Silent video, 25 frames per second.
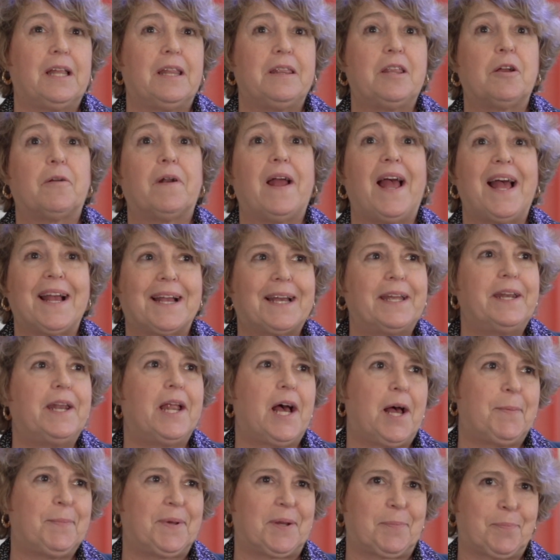their
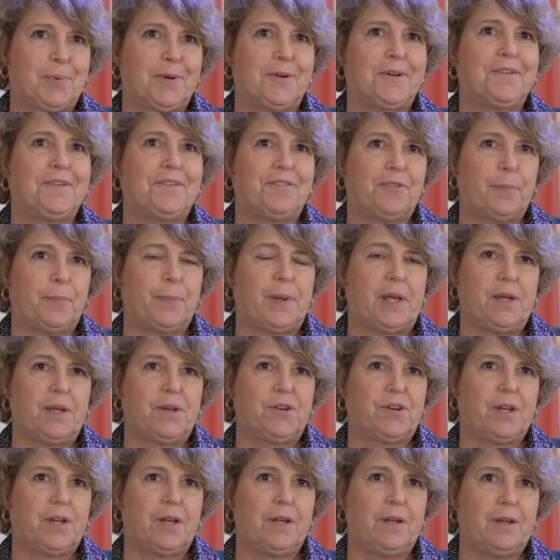economic
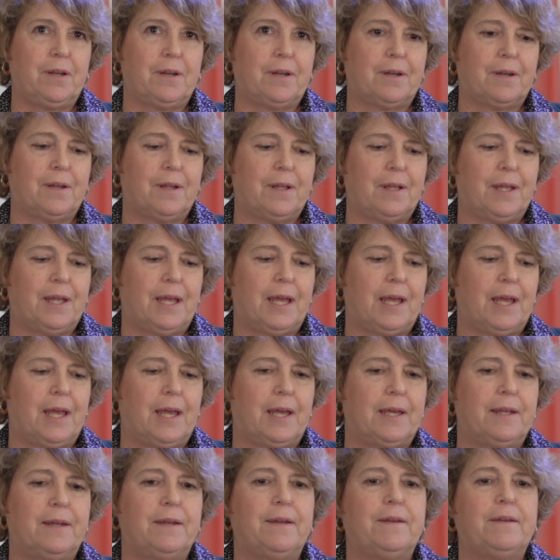participation.
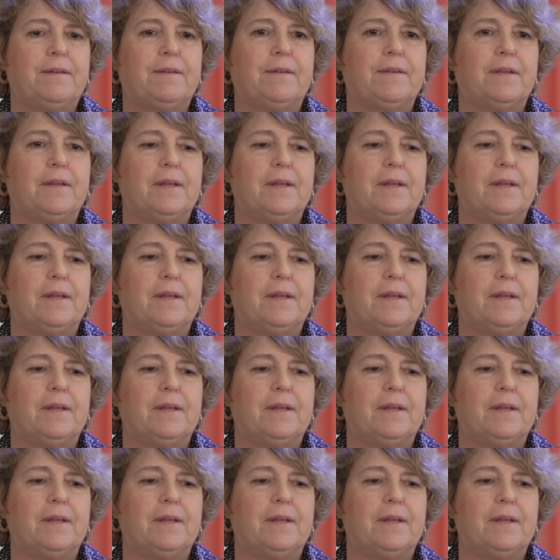And